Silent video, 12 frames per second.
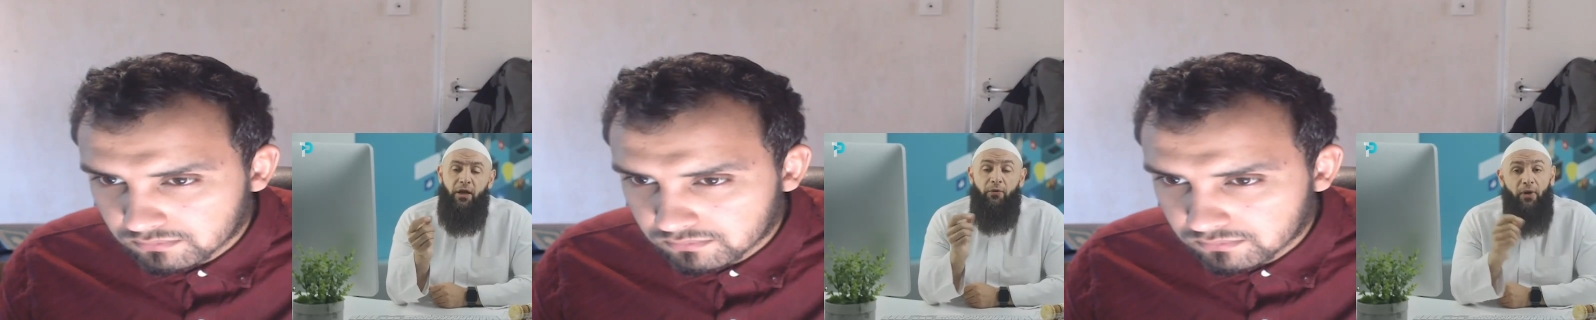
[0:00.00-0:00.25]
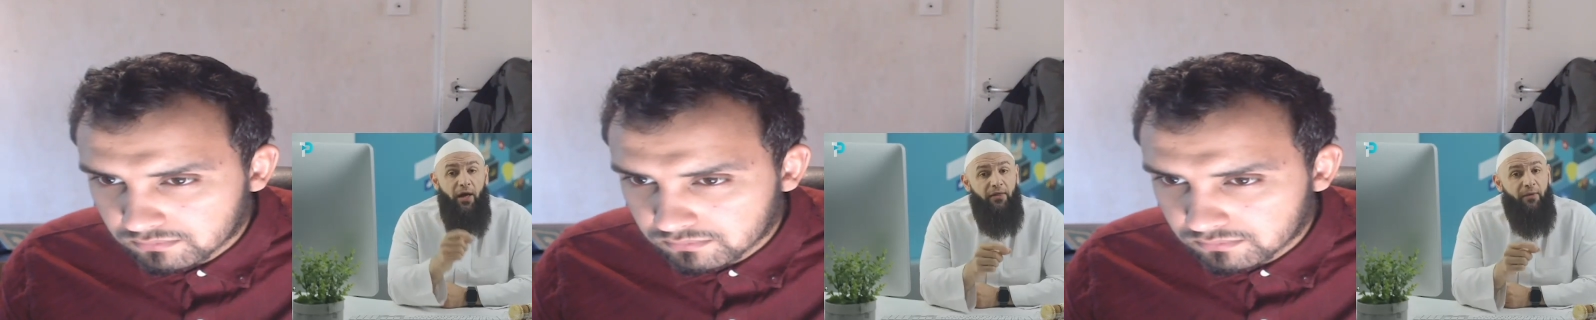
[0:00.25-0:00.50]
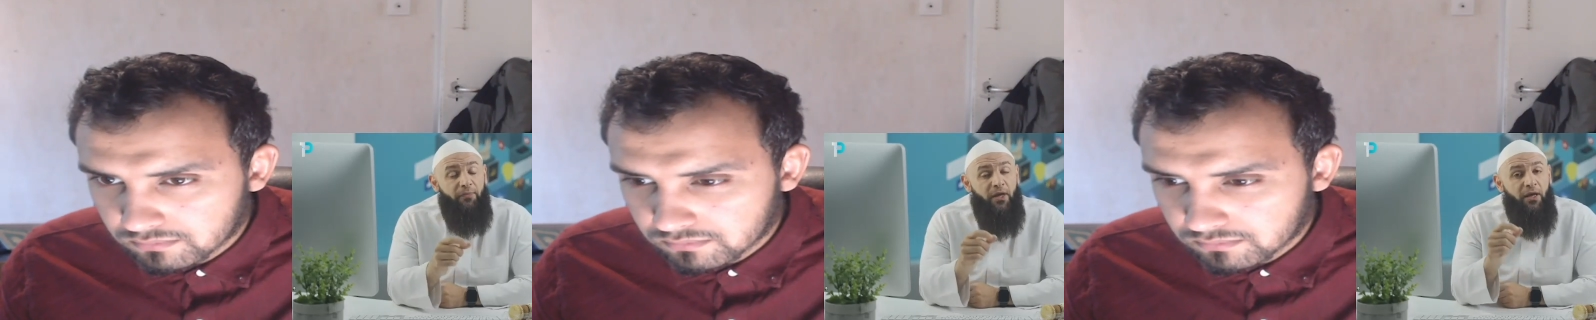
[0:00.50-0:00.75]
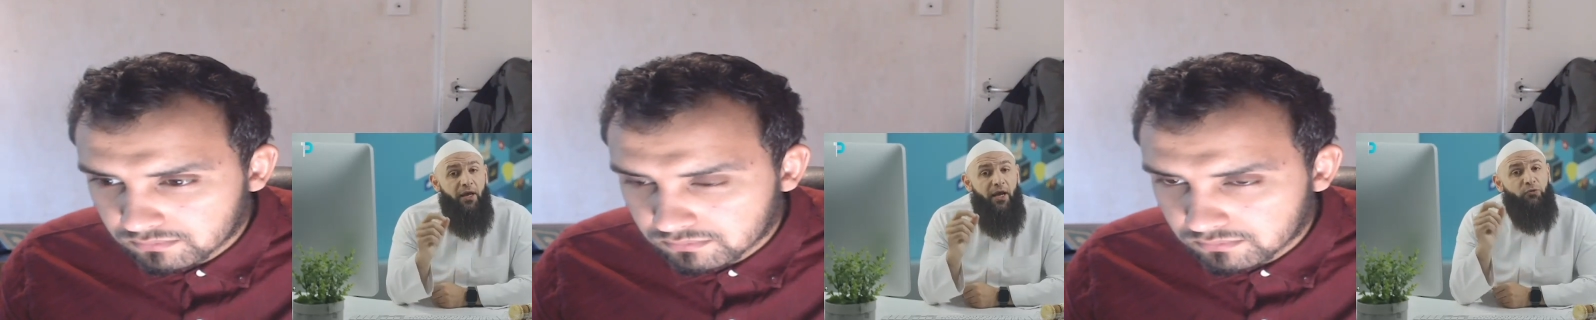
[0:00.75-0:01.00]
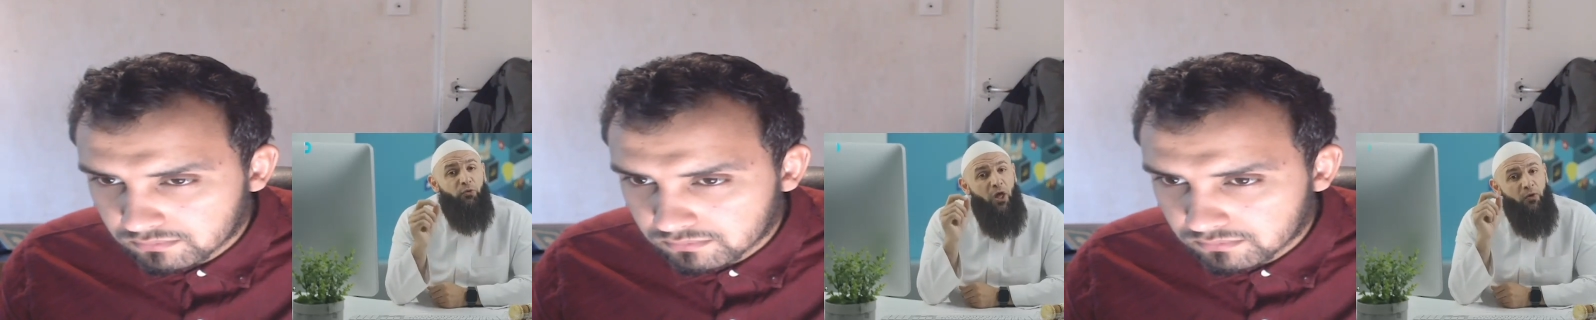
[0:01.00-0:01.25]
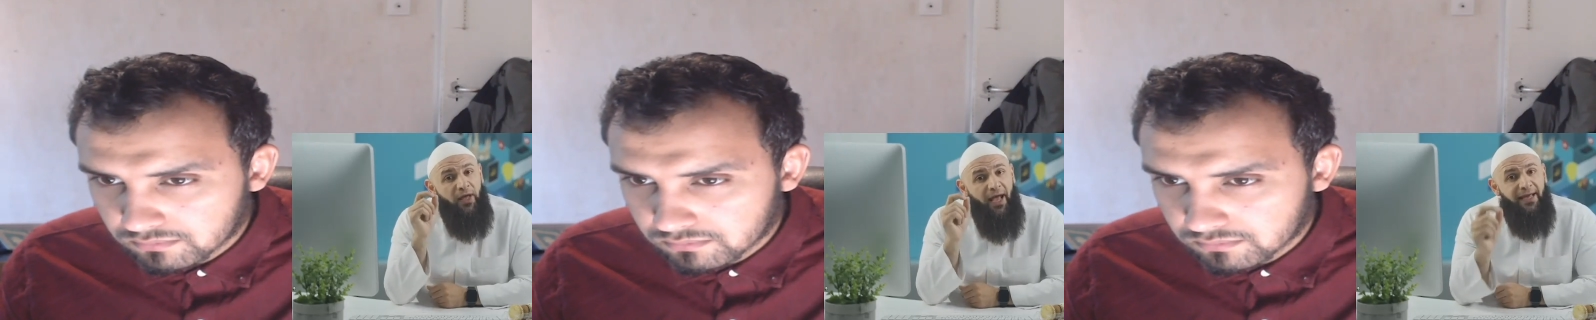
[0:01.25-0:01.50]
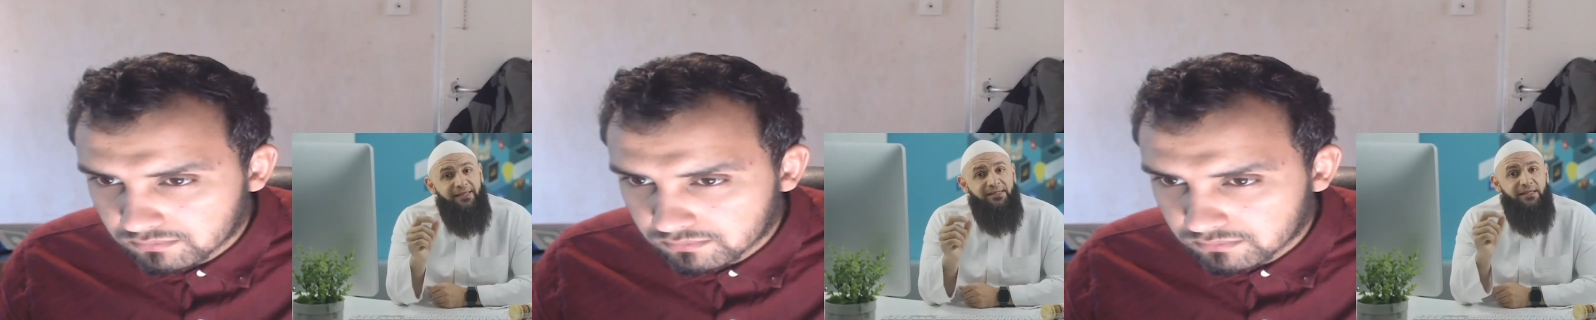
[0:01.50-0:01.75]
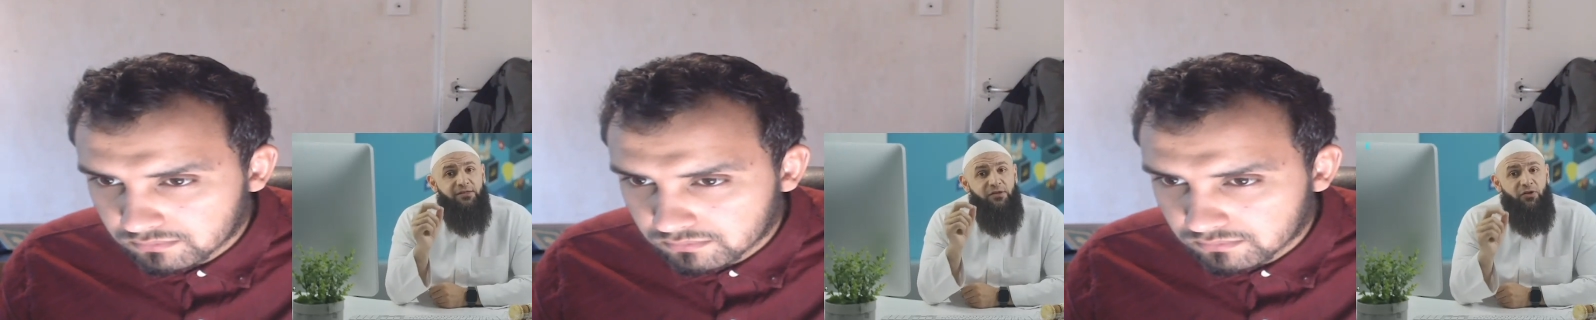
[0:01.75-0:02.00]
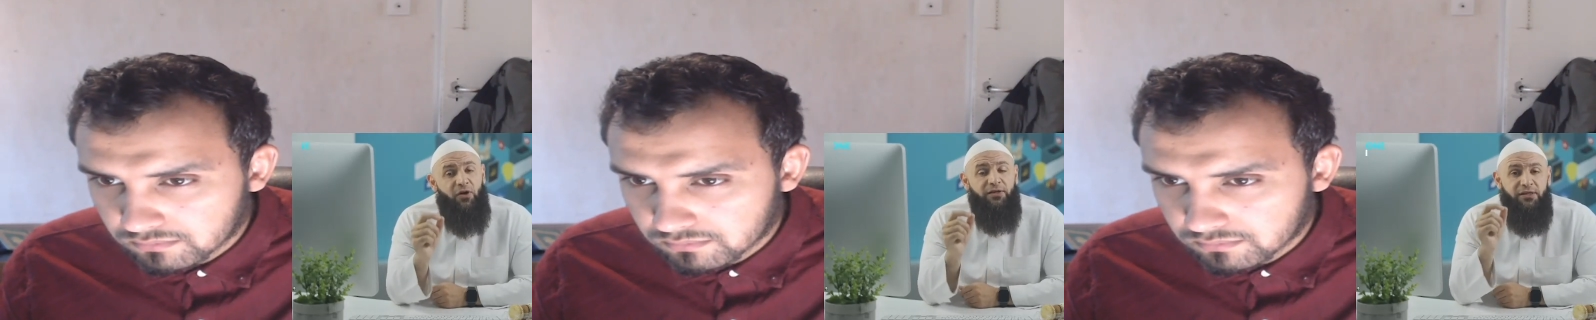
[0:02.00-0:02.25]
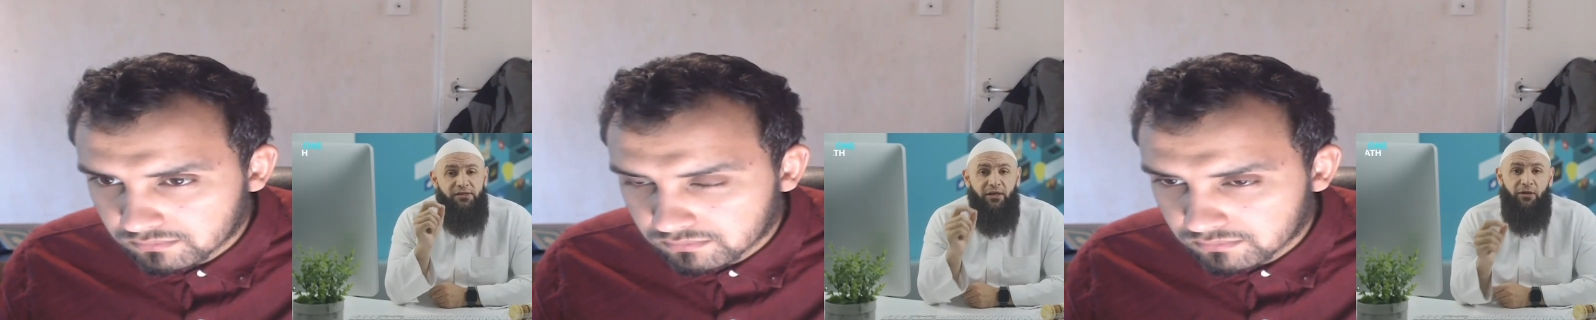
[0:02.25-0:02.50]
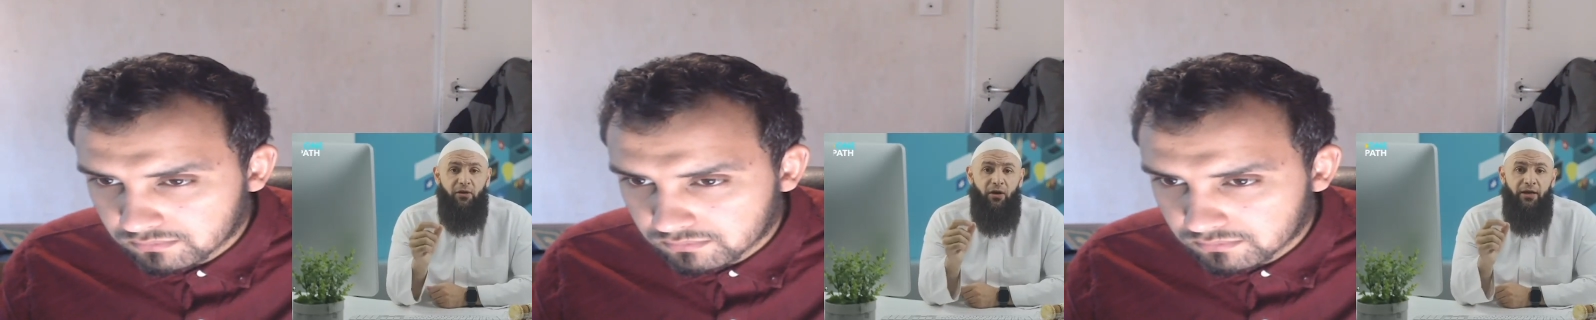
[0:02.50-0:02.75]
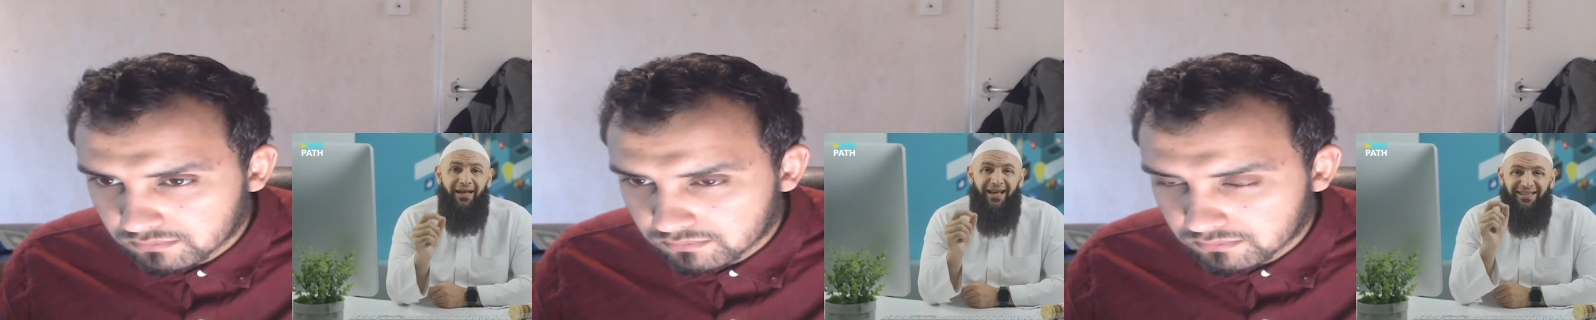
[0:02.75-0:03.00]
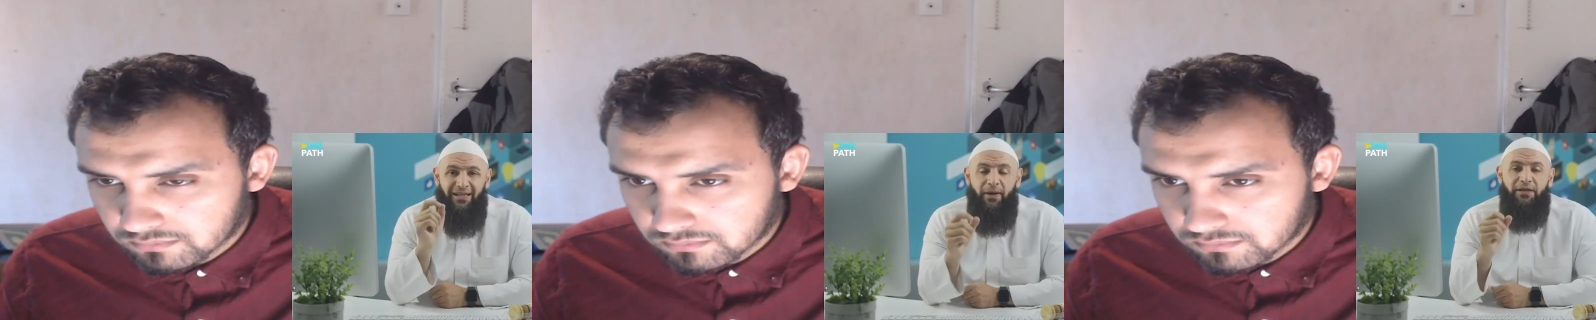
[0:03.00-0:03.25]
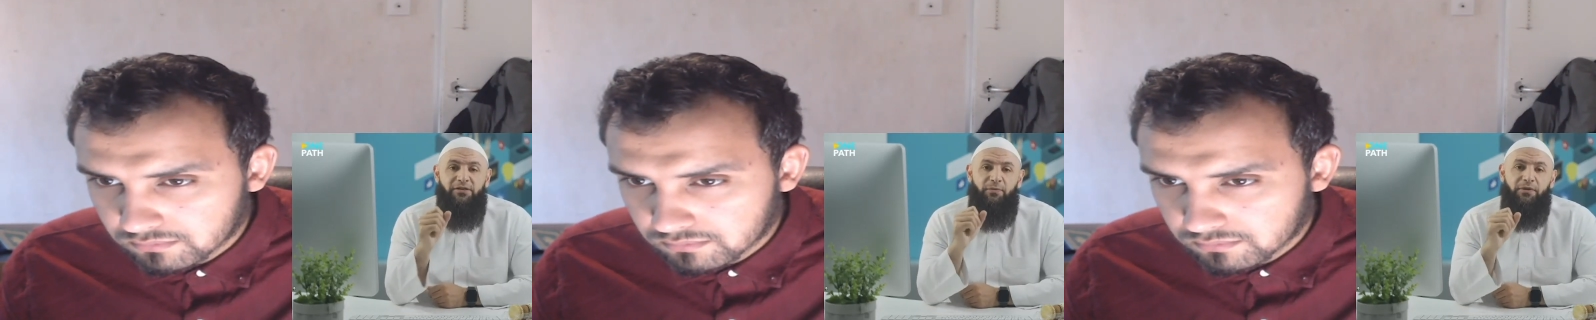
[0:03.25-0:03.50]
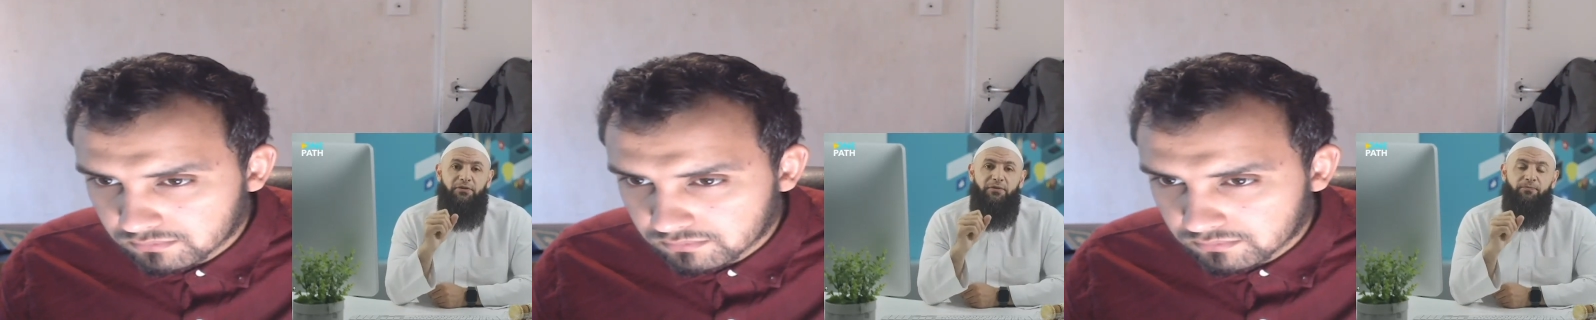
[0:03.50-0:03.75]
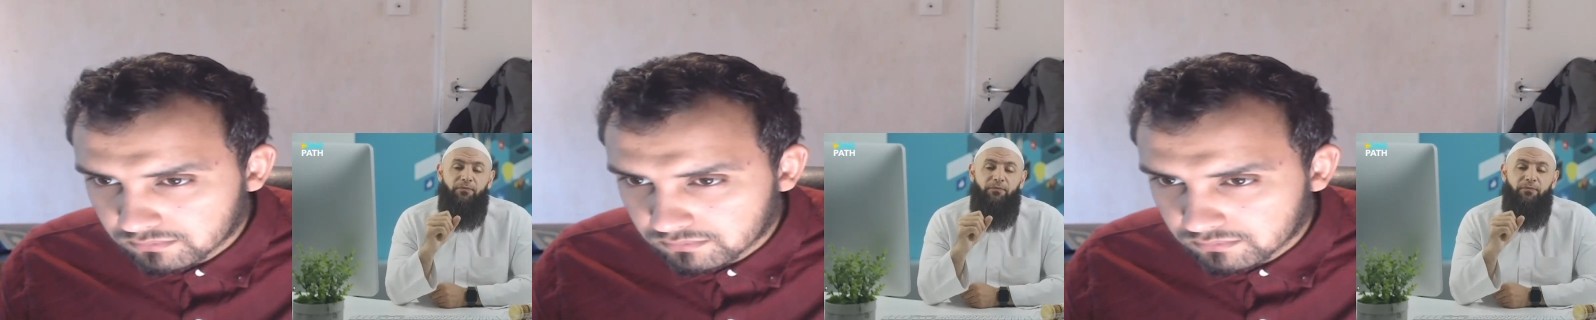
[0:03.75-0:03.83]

Speaker 1: Rather, it will only hasten society's decline and debasement.